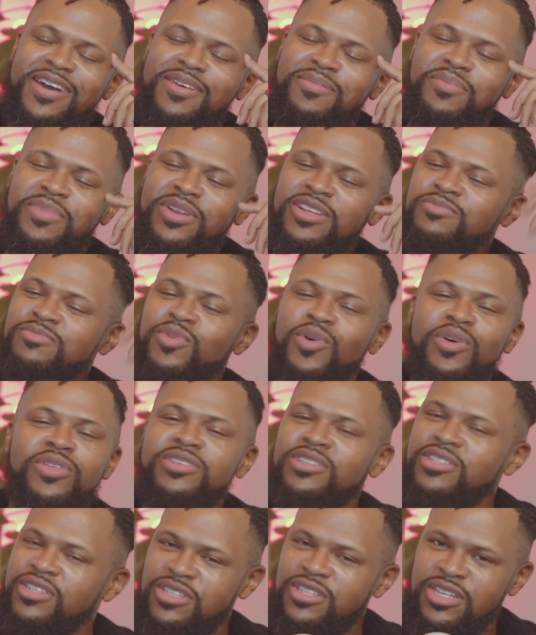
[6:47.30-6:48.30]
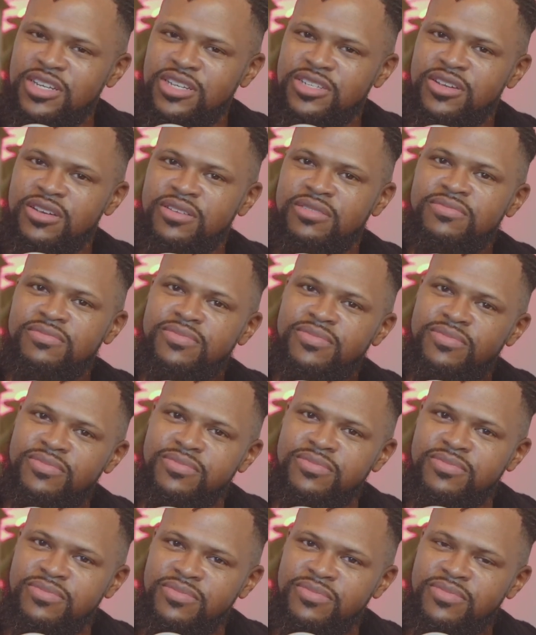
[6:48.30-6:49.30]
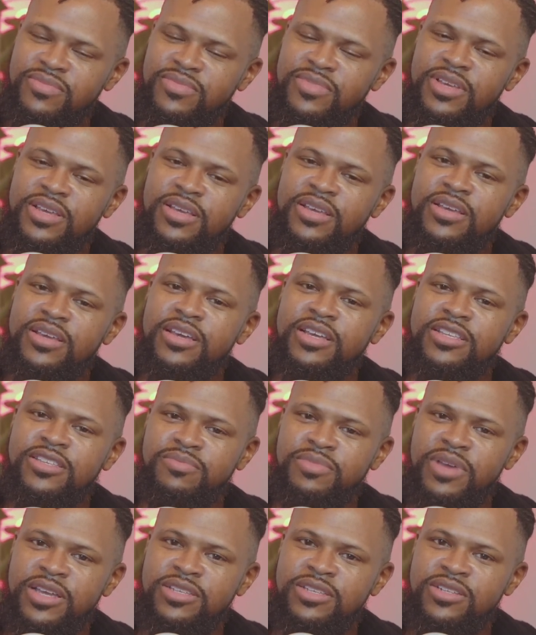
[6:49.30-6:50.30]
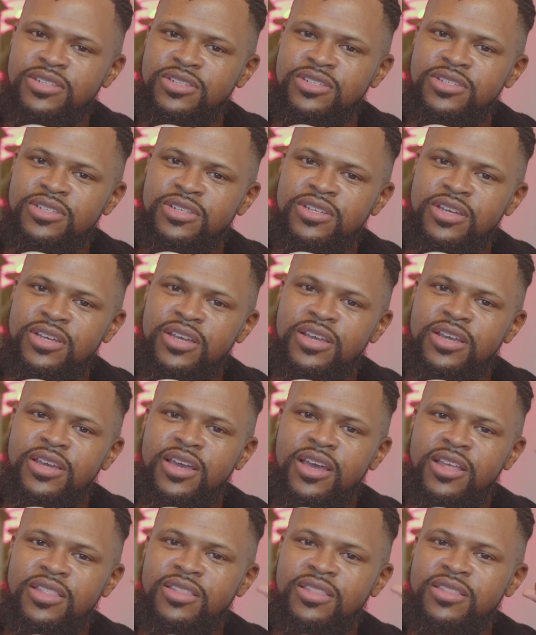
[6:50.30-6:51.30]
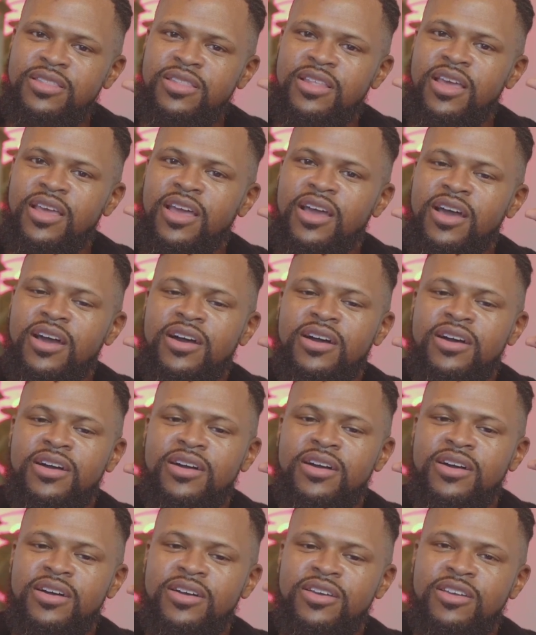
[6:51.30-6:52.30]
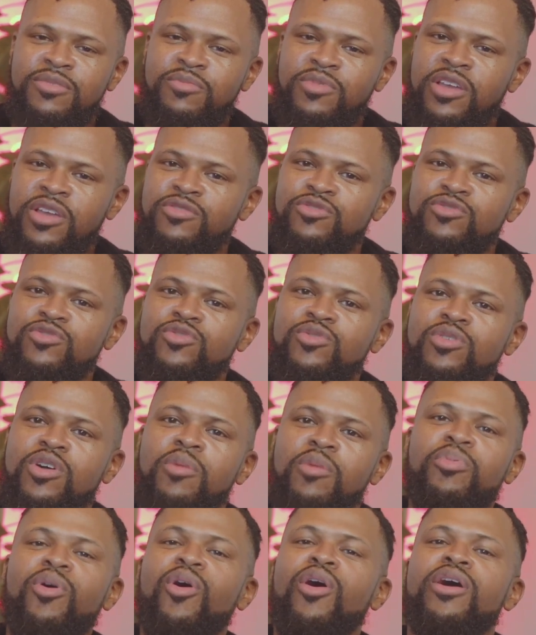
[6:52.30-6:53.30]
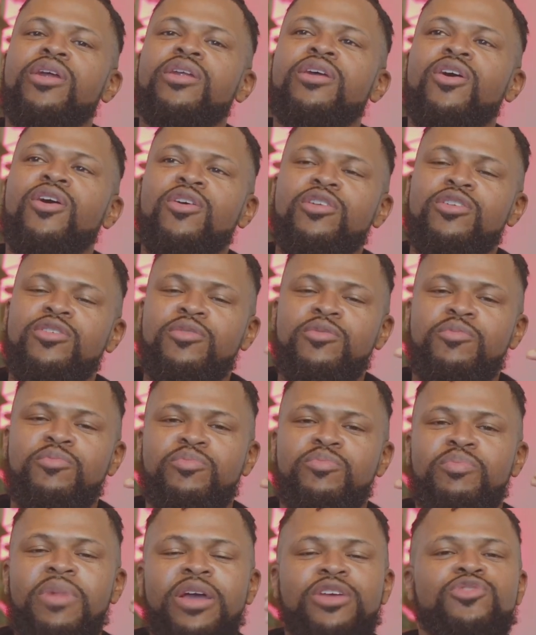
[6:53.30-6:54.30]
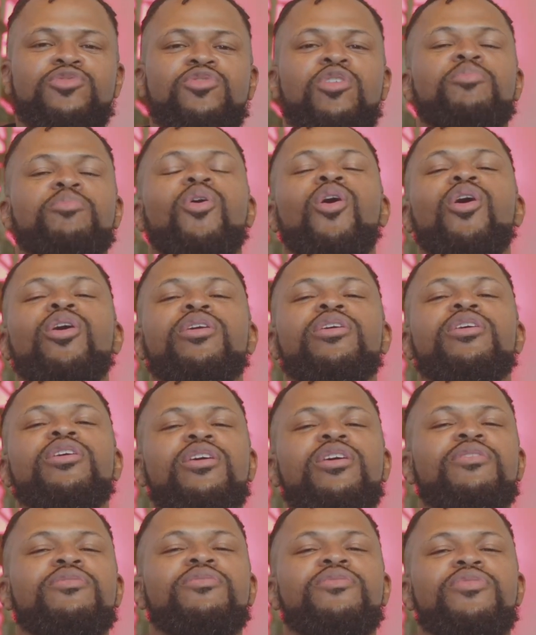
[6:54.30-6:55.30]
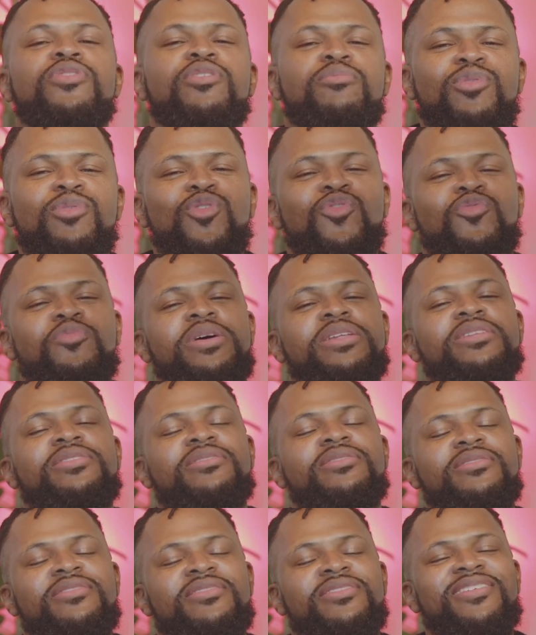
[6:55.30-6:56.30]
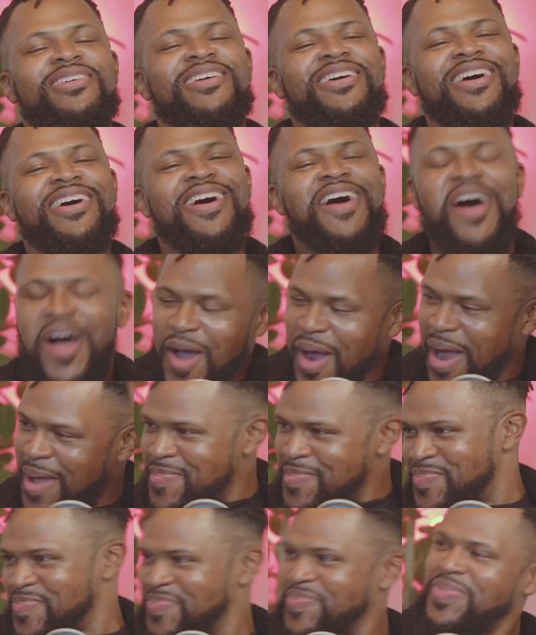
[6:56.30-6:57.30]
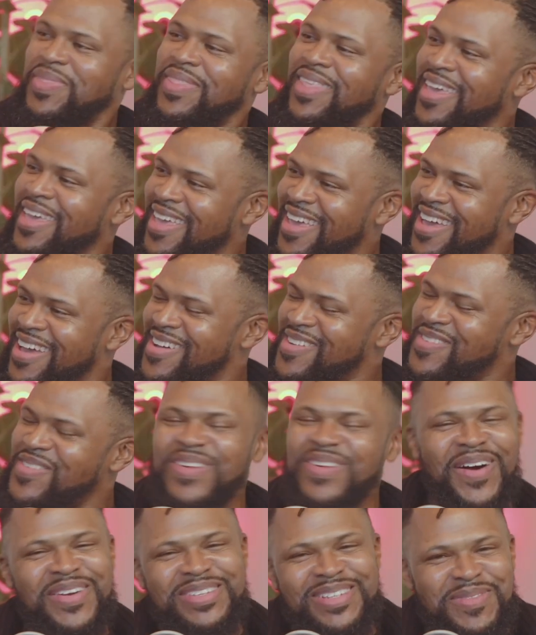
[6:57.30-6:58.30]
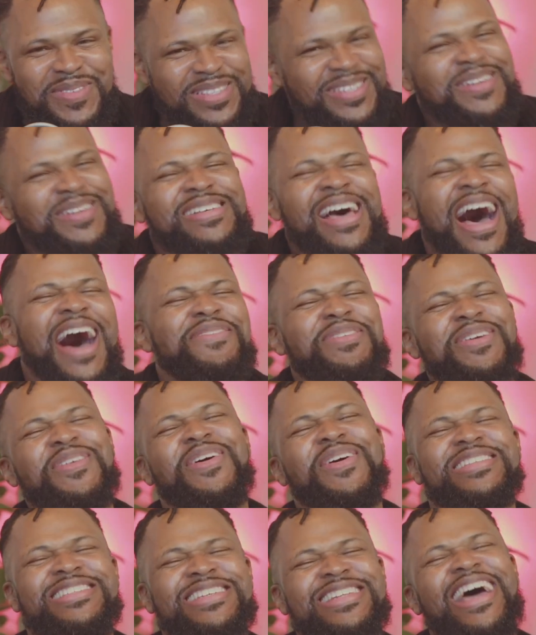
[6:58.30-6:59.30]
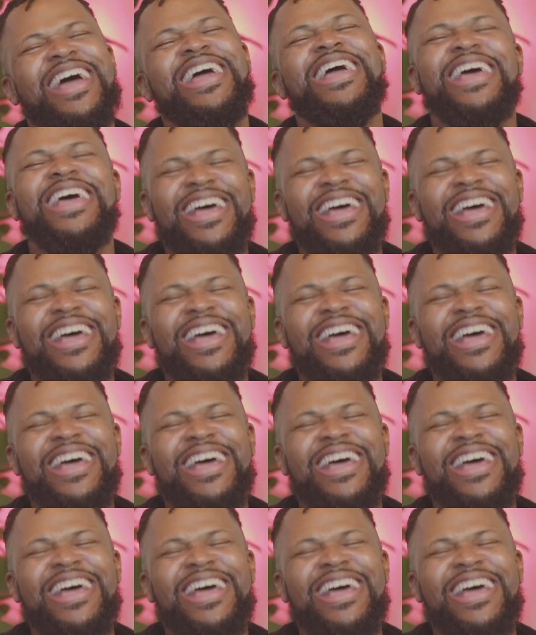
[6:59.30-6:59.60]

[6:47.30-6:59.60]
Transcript: But it's more than just a T-shirt. It's a message, and it gives you a part, or it makes you a part of the movement. All right, we're gonna jump into the topic for today.